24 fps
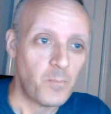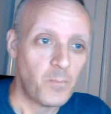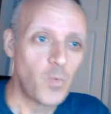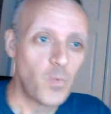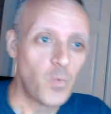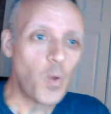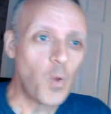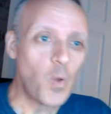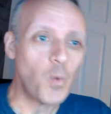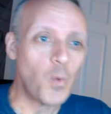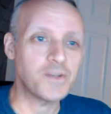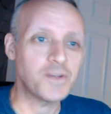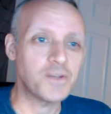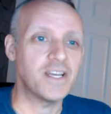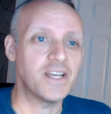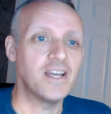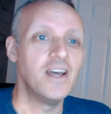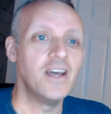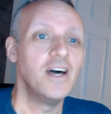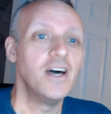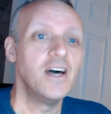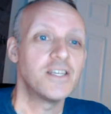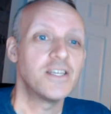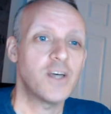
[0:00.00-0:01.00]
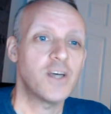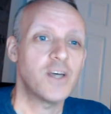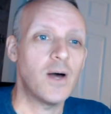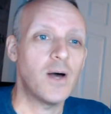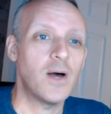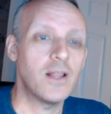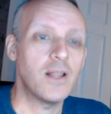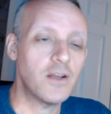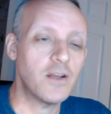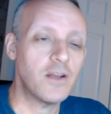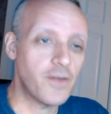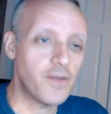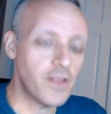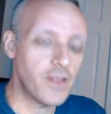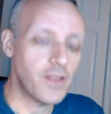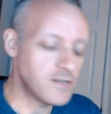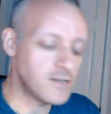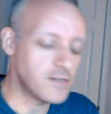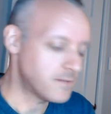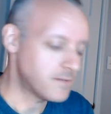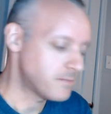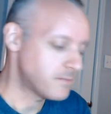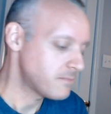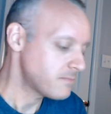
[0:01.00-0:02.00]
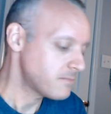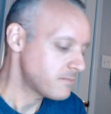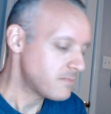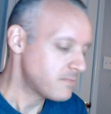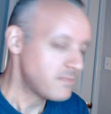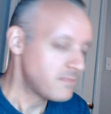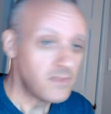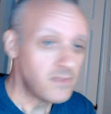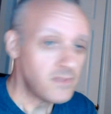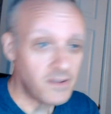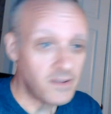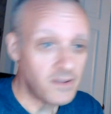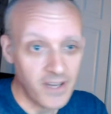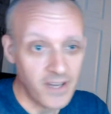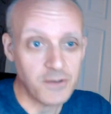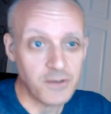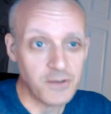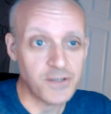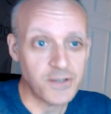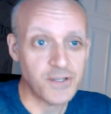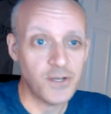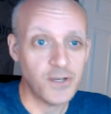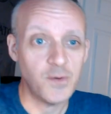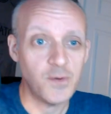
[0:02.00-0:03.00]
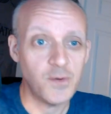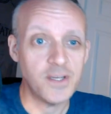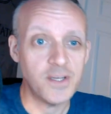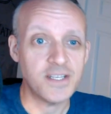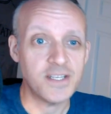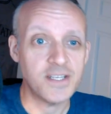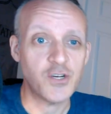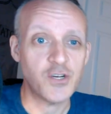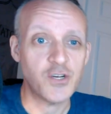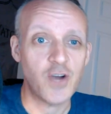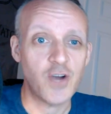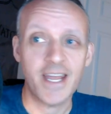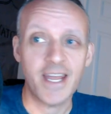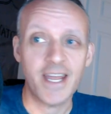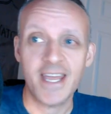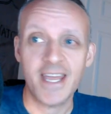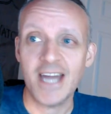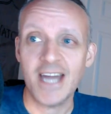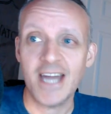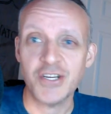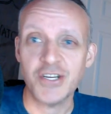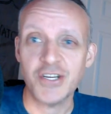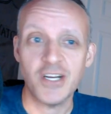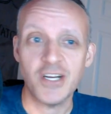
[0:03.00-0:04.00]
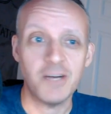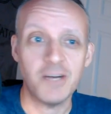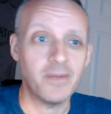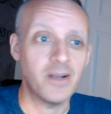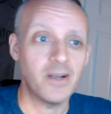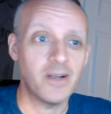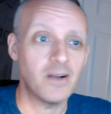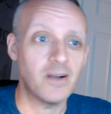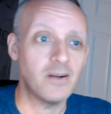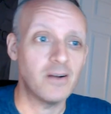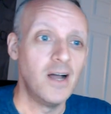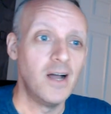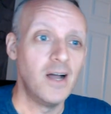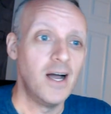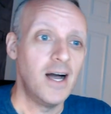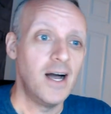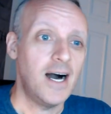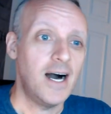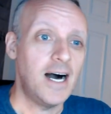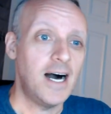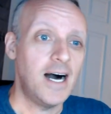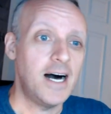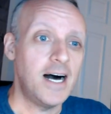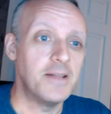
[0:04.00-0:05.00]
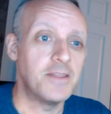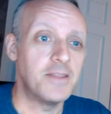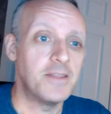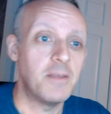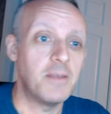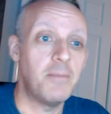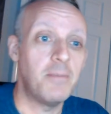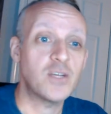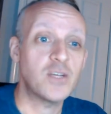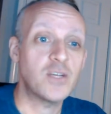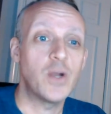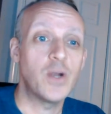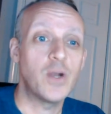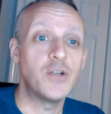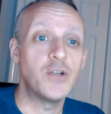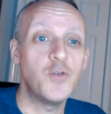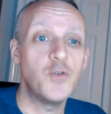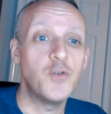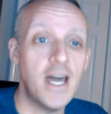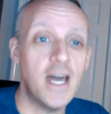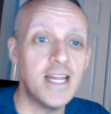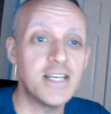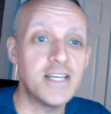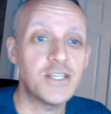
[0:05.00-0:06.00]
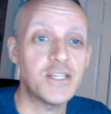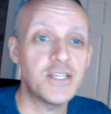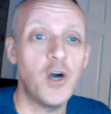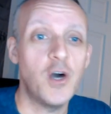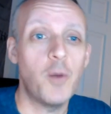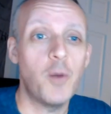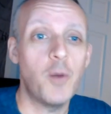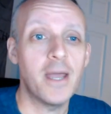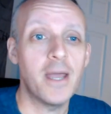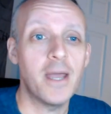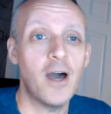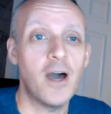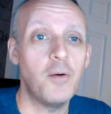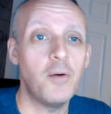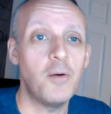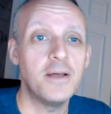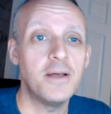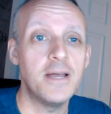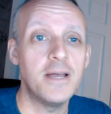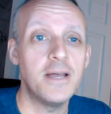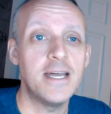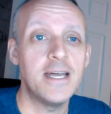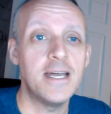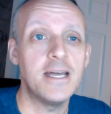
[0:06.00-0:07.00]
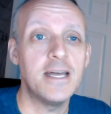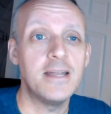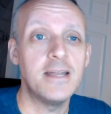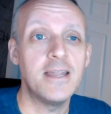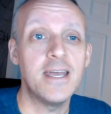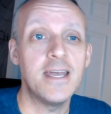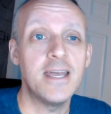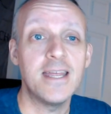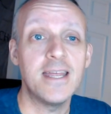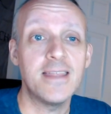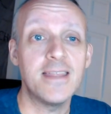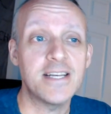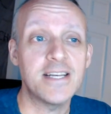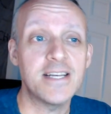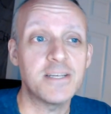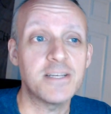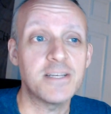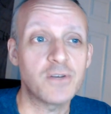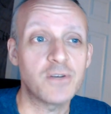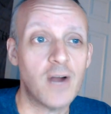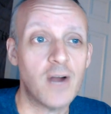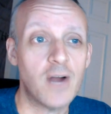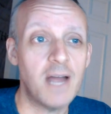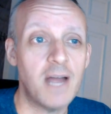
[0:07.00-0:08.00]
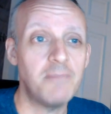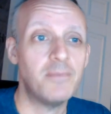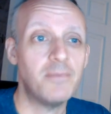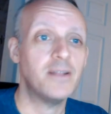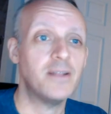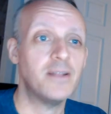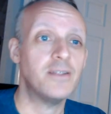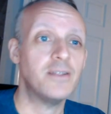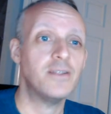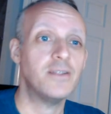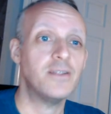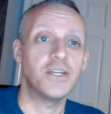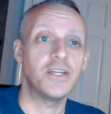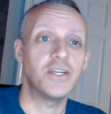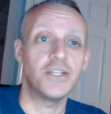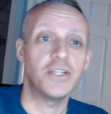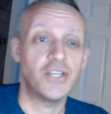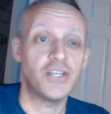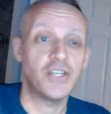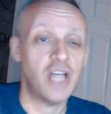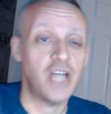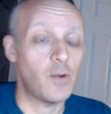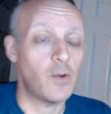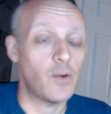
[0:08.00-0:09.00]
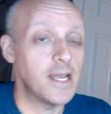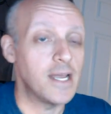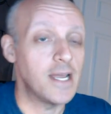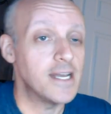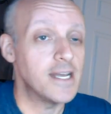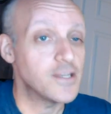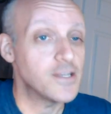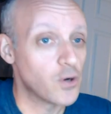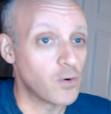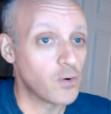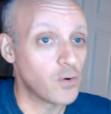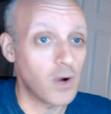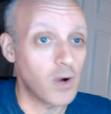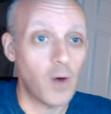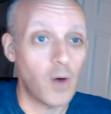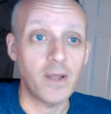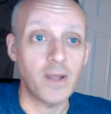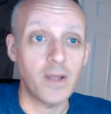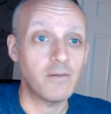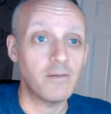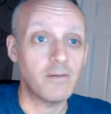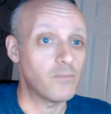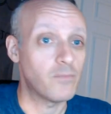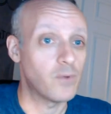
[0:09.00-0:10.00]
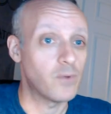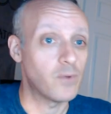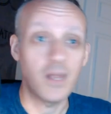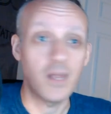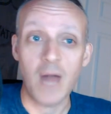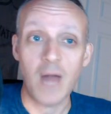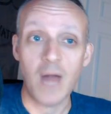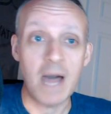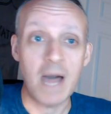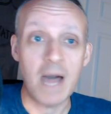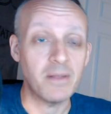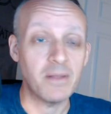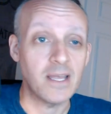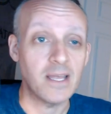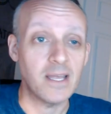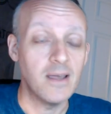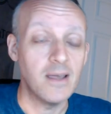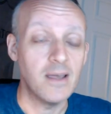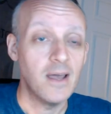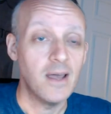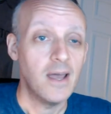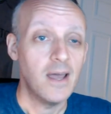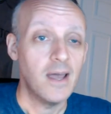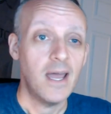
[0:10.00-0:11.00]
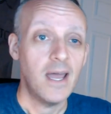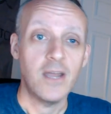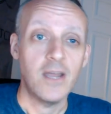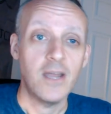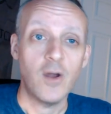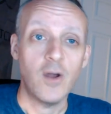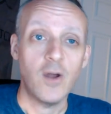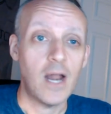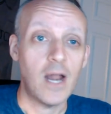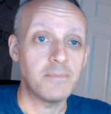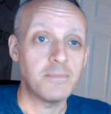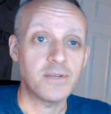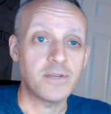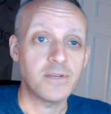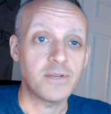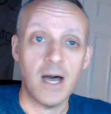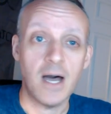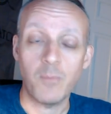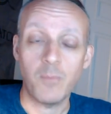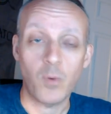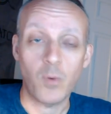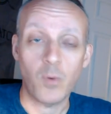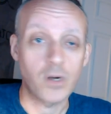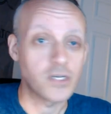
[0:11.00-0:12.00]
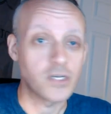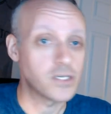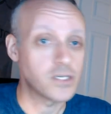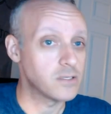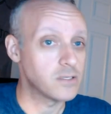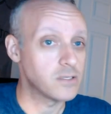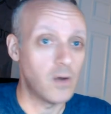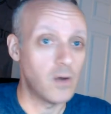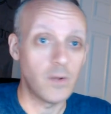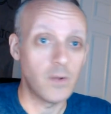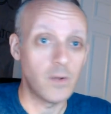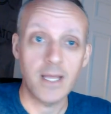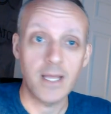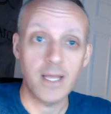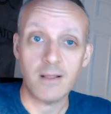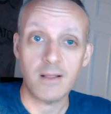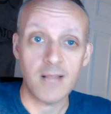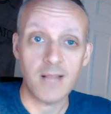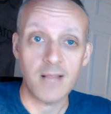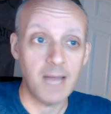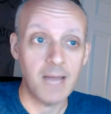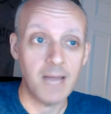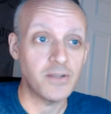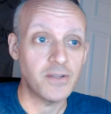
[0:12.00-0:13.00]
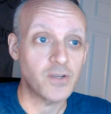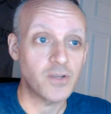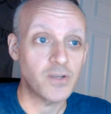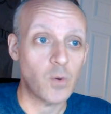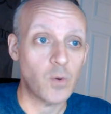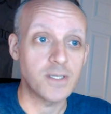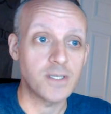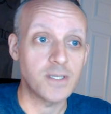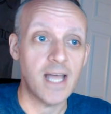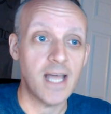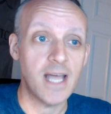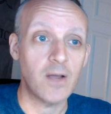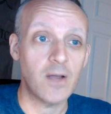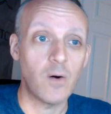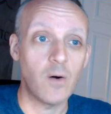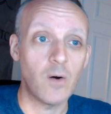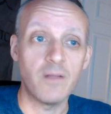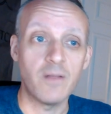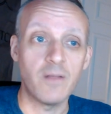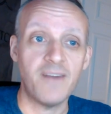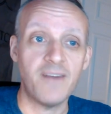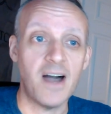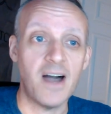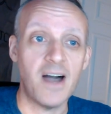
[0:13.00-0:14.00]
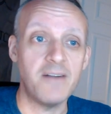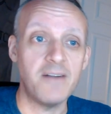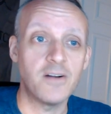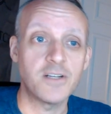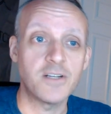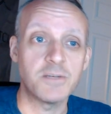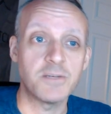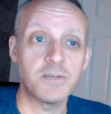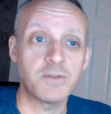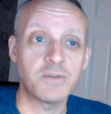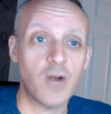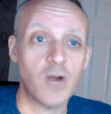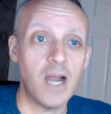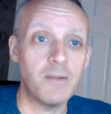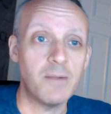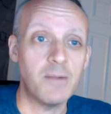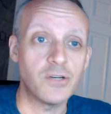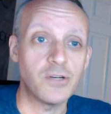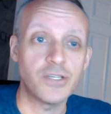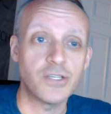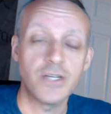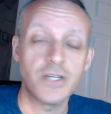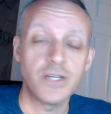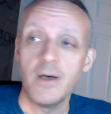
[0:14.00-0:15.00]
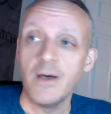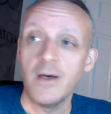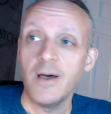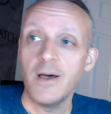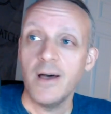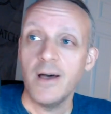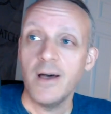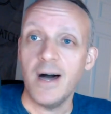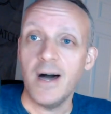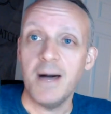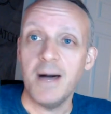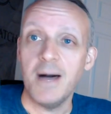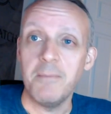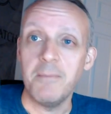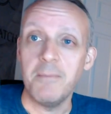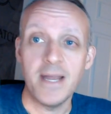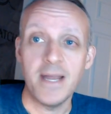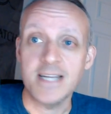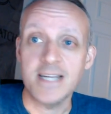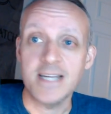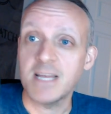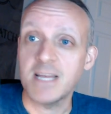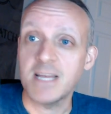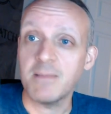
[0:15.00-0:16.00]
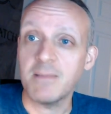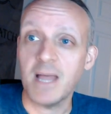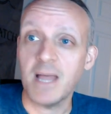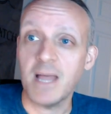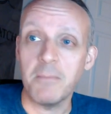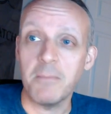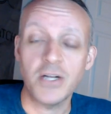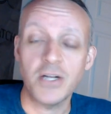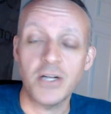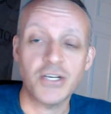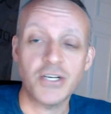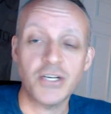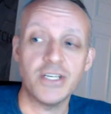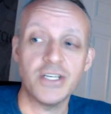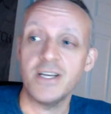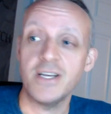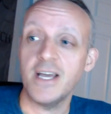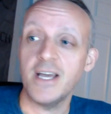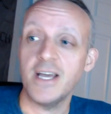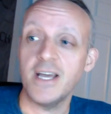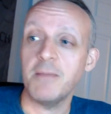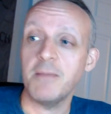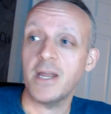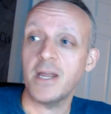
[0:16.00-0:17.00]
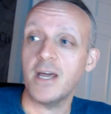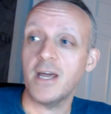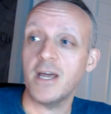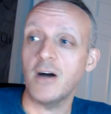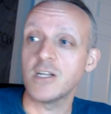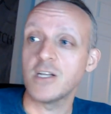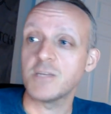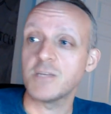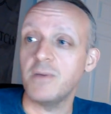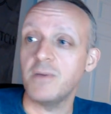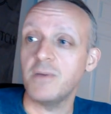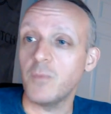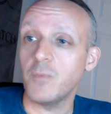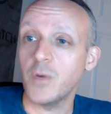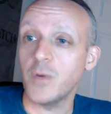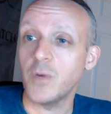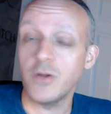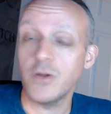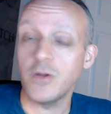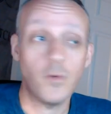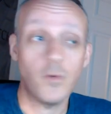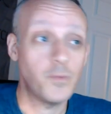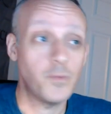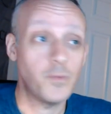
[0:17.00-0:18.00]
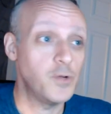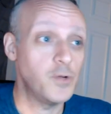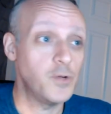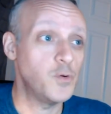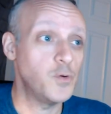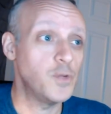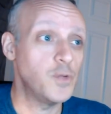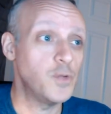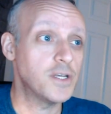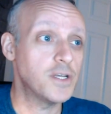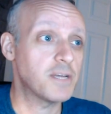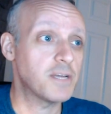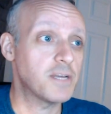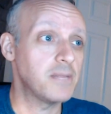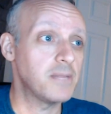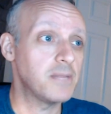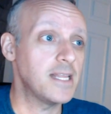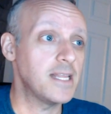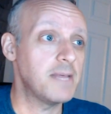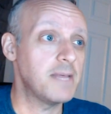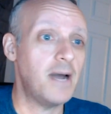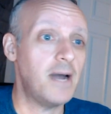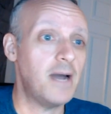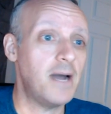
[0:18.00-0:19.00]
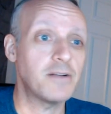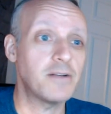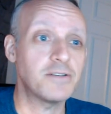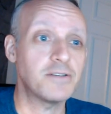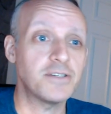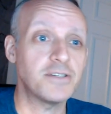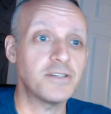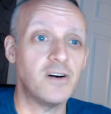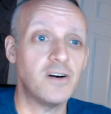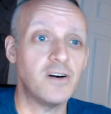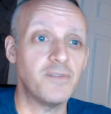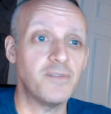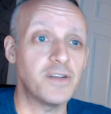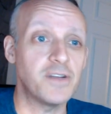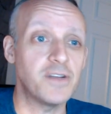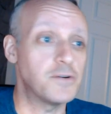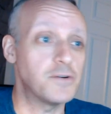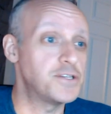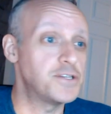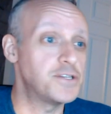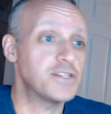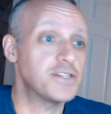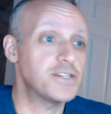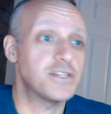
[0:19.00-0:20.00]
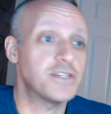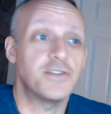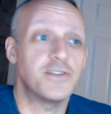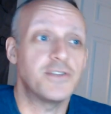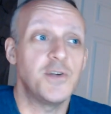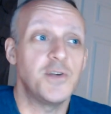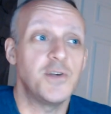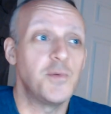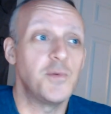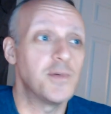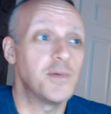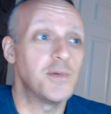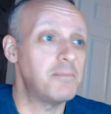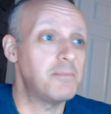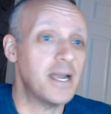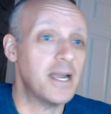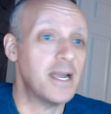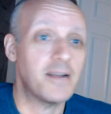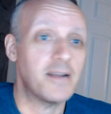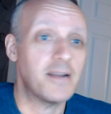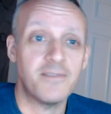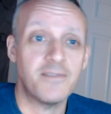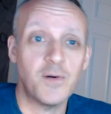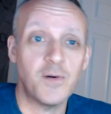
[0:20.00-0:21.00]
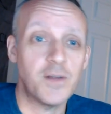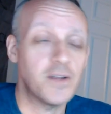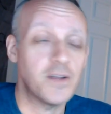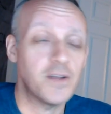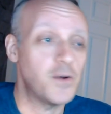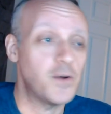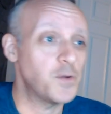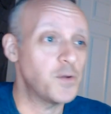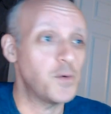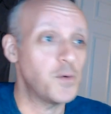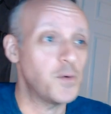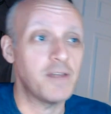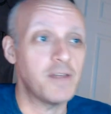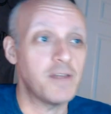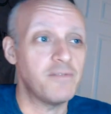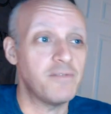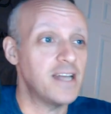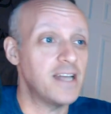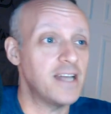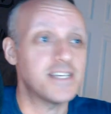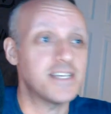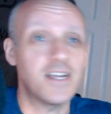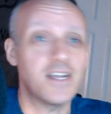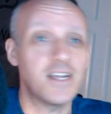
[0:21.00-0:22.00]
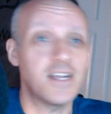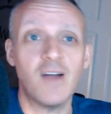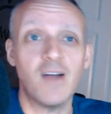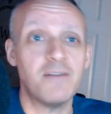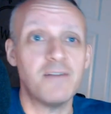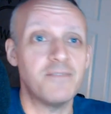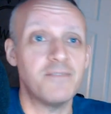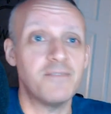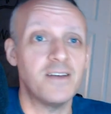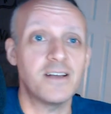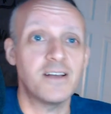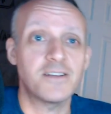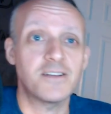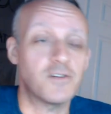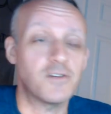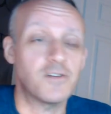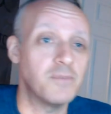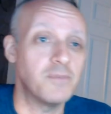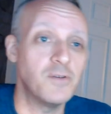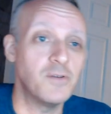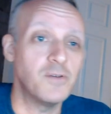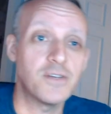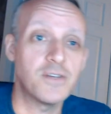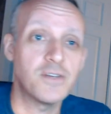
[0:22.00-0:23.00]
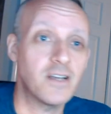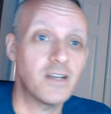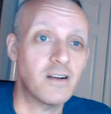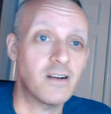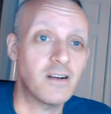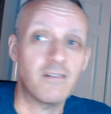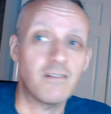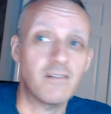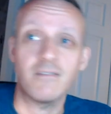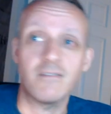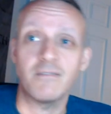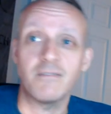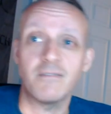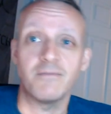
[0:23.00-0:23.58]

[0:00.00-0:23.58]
we'll see. So uh, look for those videos soon as I try to catch up here. Uh, the best way to do that is to help me out in hitting that subscribe button. The channel is growing really rapidly, you know, and I'm, I'm we're slowly climbing towards that goal of 500 subscribers. Uh, may not seem like much to anybody else, but when you know you do this completely by yourself and you're just a dude with a microphone, you don't do any fancy graphics or music or